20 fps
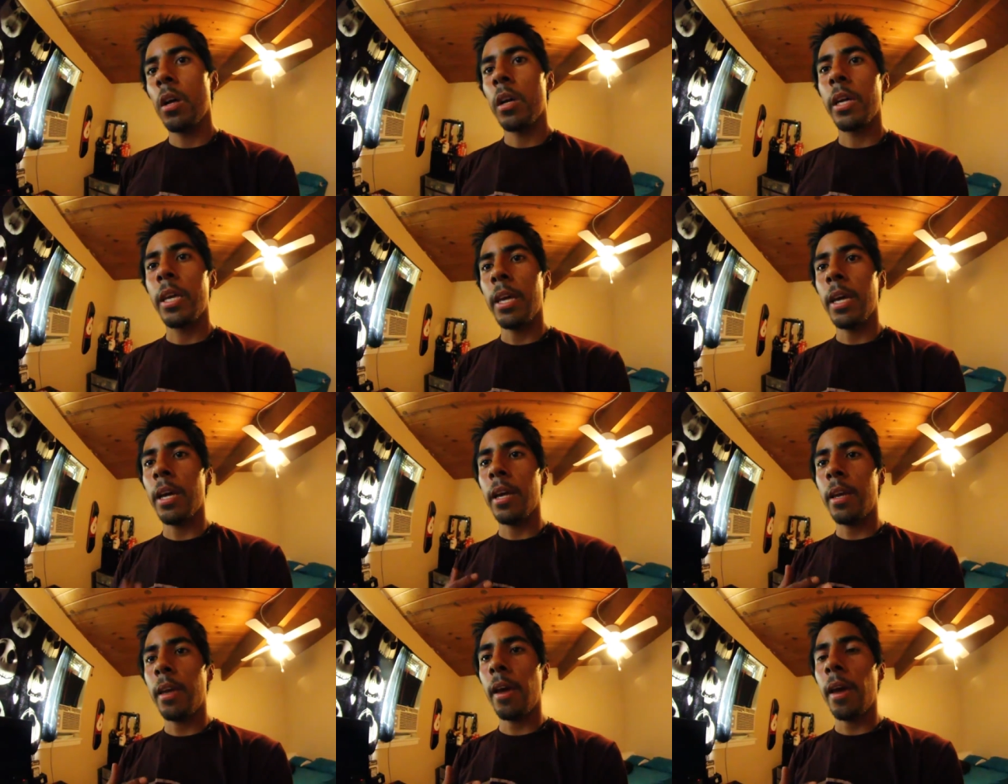
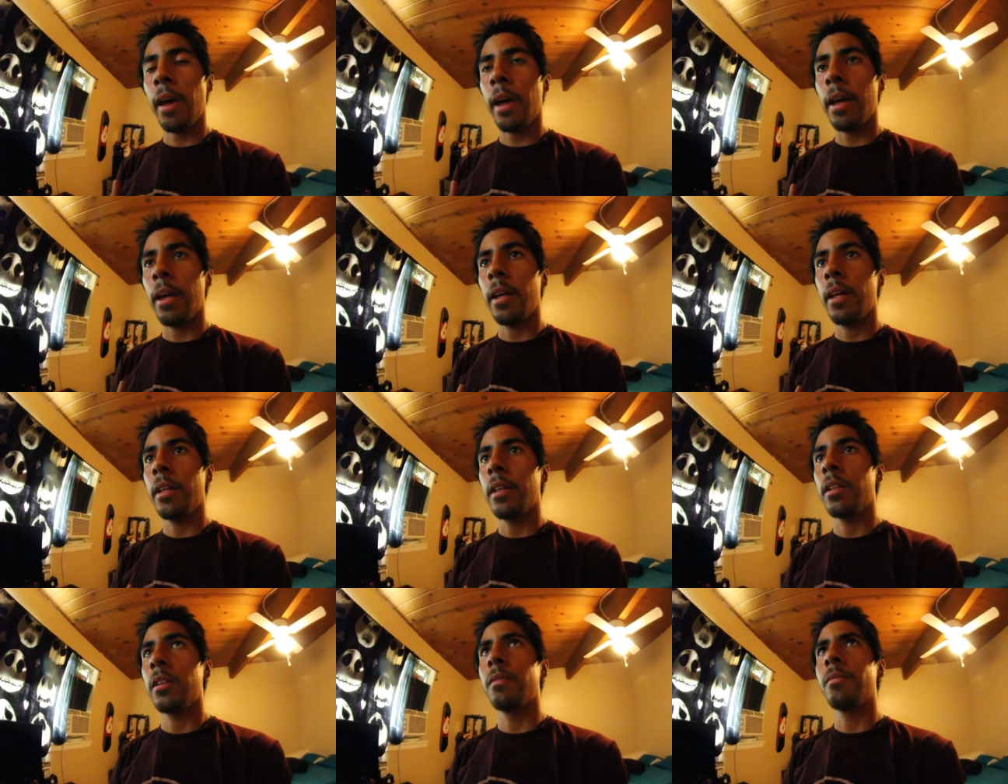Kit Kat
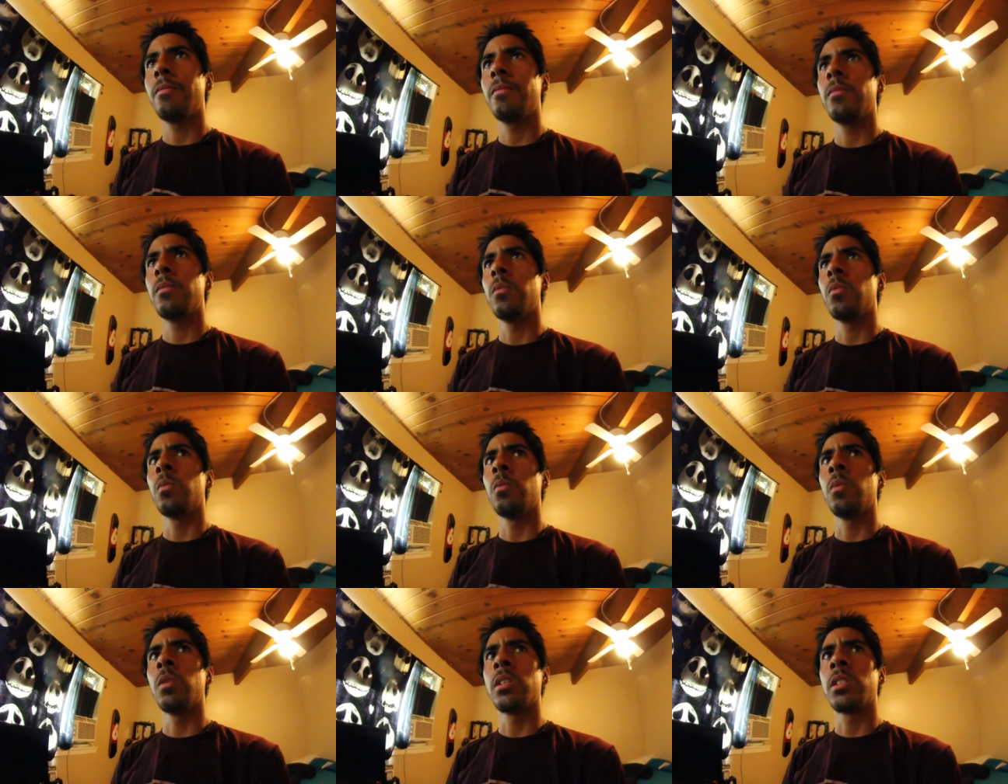
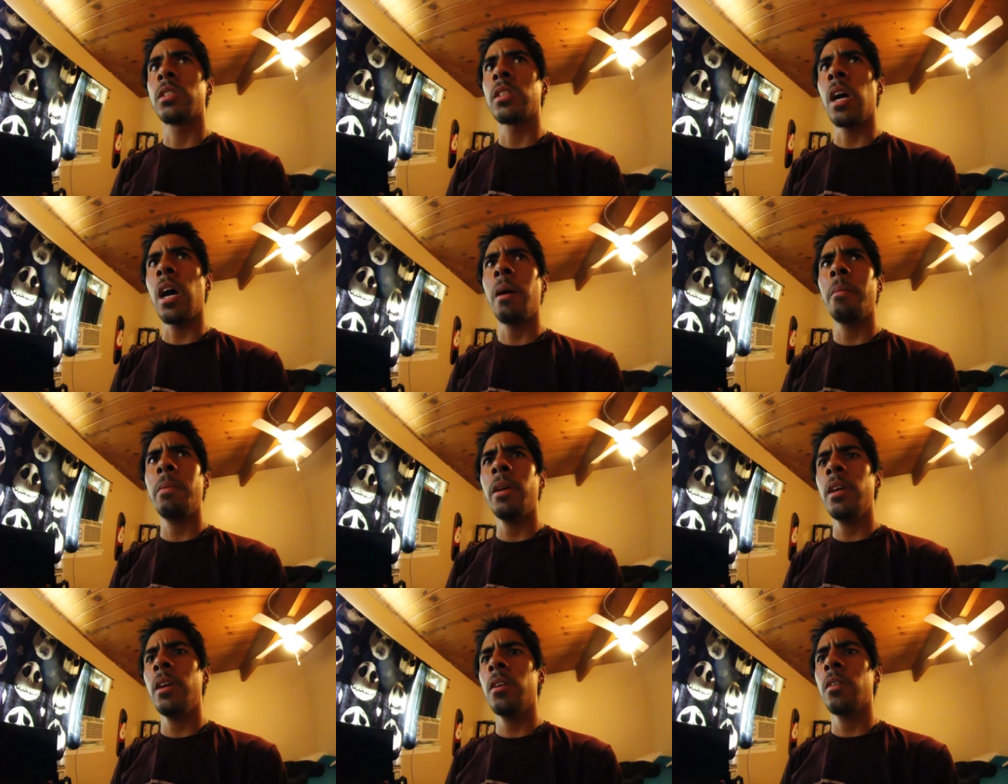
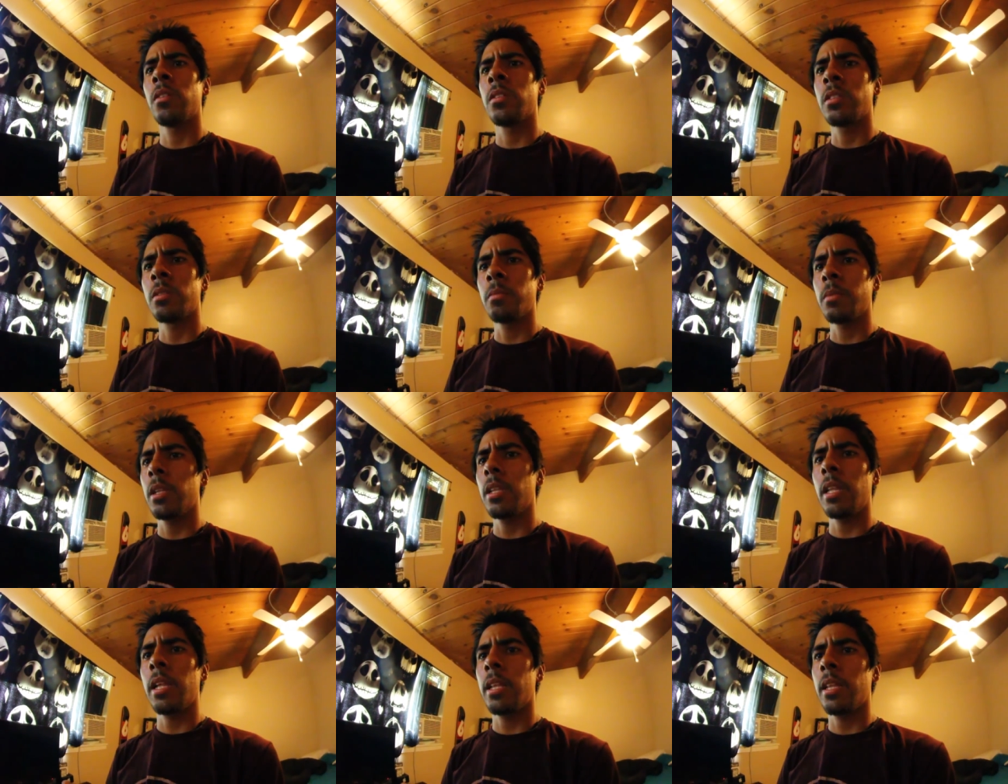wasabi or
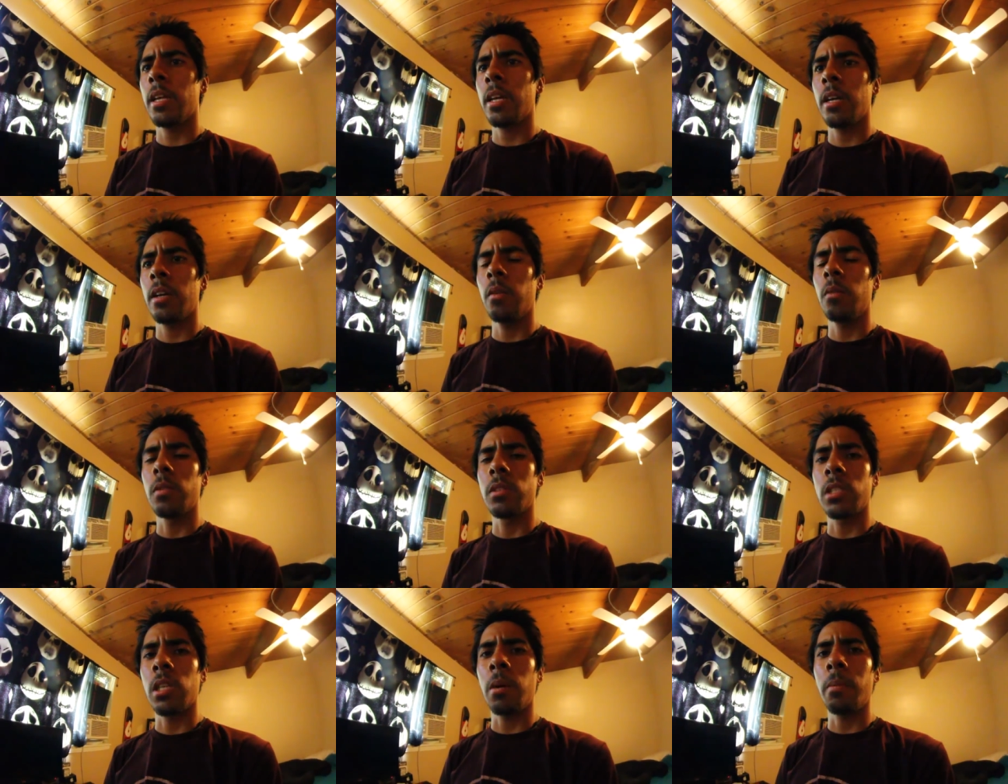something like that.
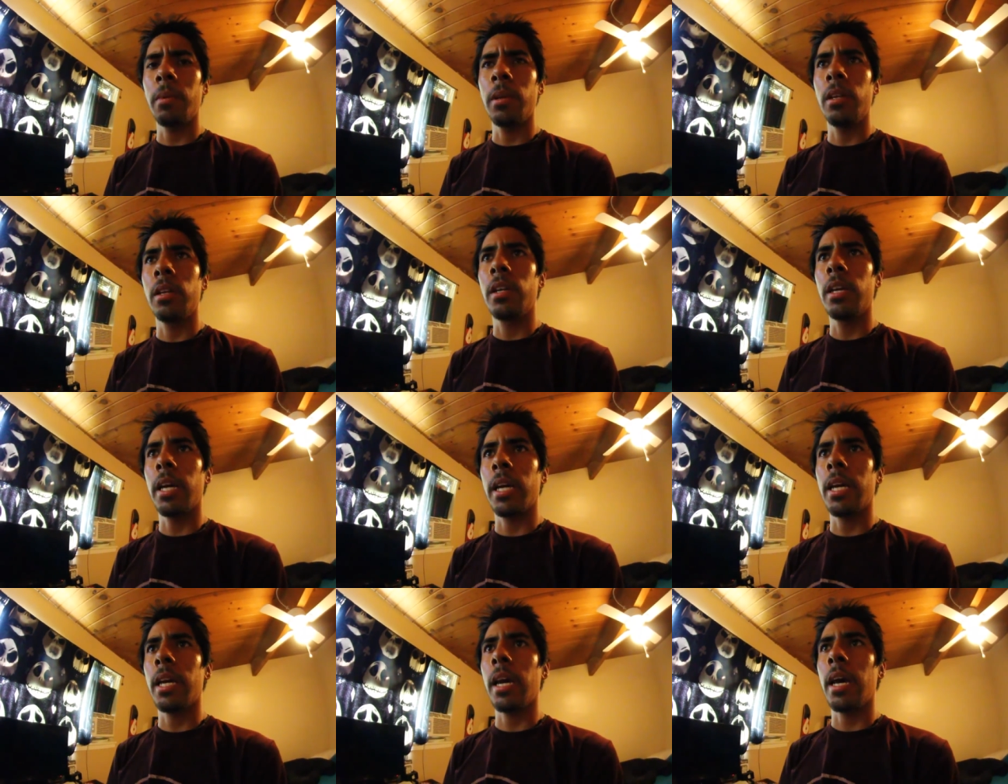Wasabi
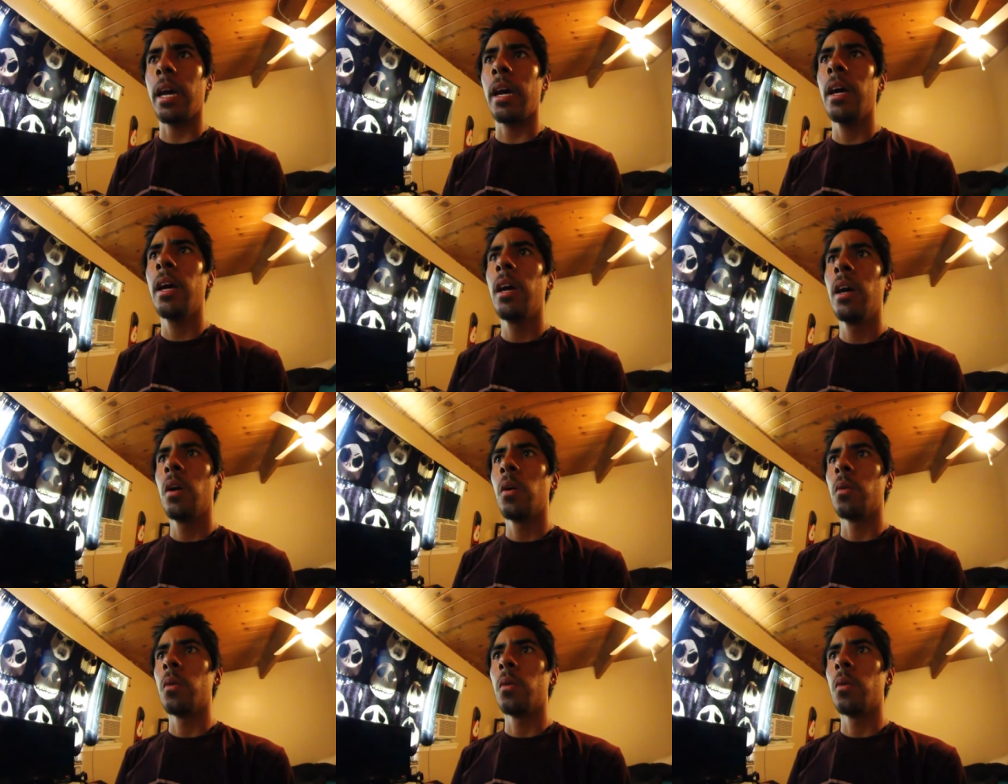Kit Kat